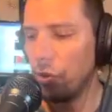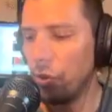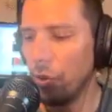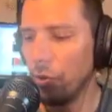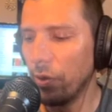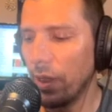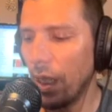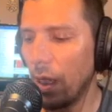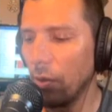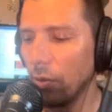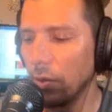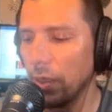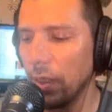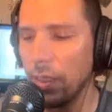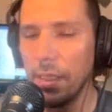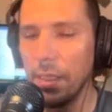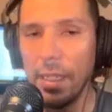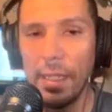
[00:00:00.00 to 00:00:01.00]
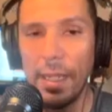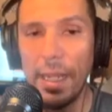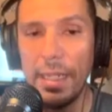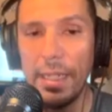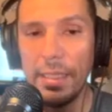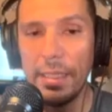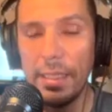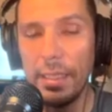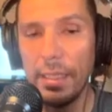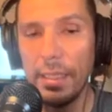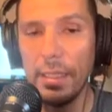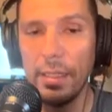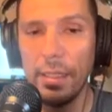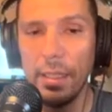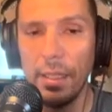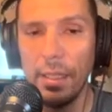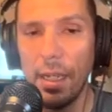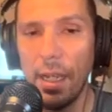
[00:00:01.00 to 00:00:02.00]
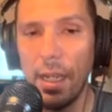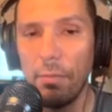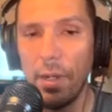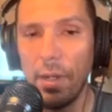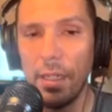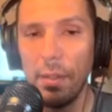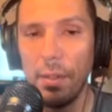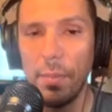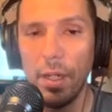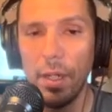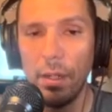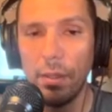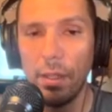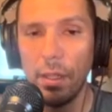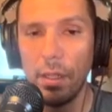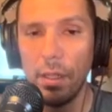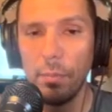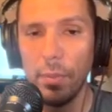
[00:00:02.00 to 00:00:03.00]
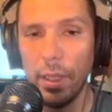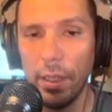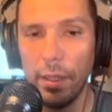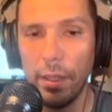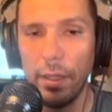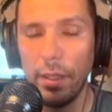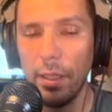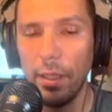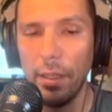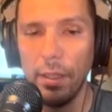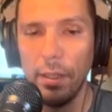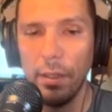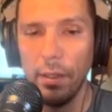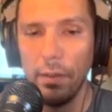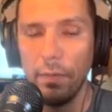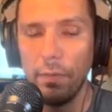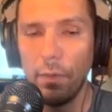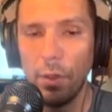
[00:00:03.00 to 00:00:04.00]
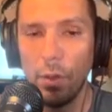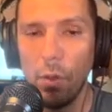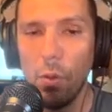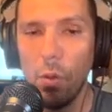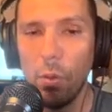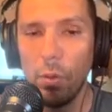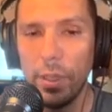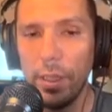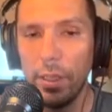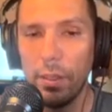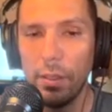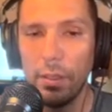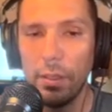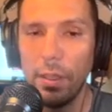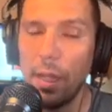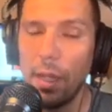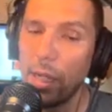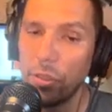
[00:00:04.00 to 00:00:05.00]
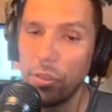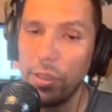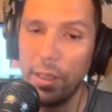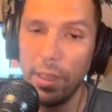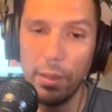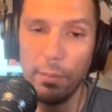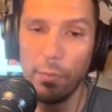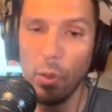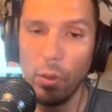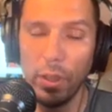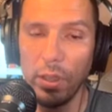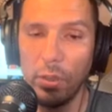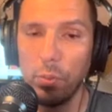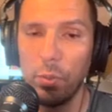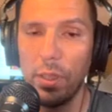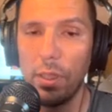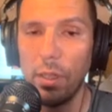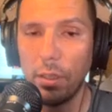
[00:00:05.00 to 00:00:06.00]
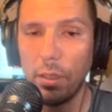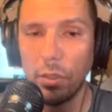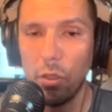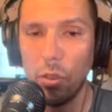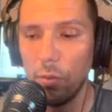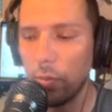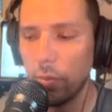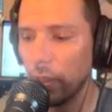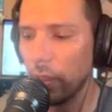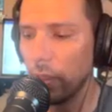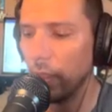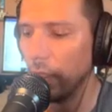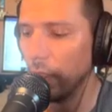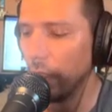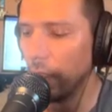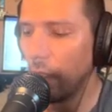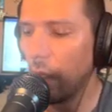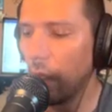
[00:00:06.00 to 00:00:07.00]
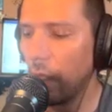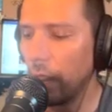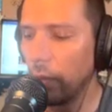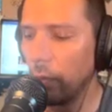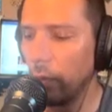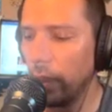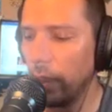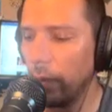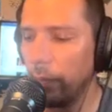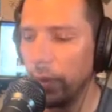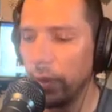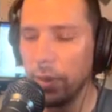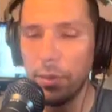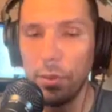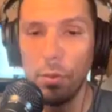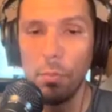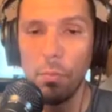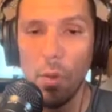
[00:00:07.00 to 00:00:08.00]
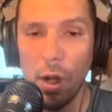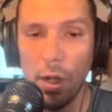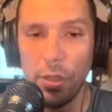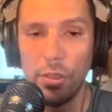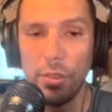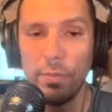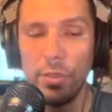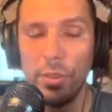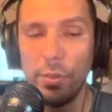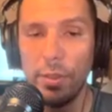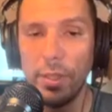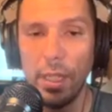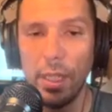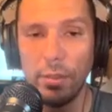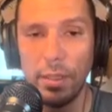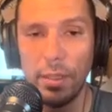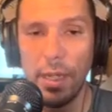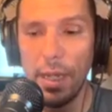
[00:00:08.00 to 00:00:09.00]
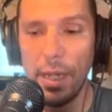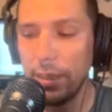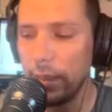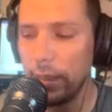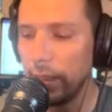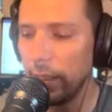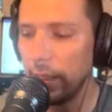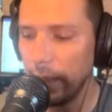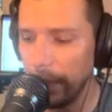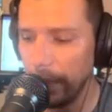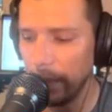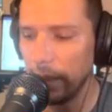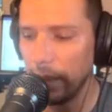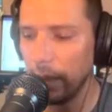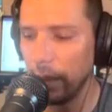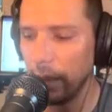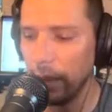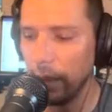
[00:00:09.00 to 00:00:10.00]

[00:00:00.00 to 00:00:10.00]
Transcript: 2018, I ran a marathon a month for the whole year. Actually did a bonus one in October, all the way up until March of 2019.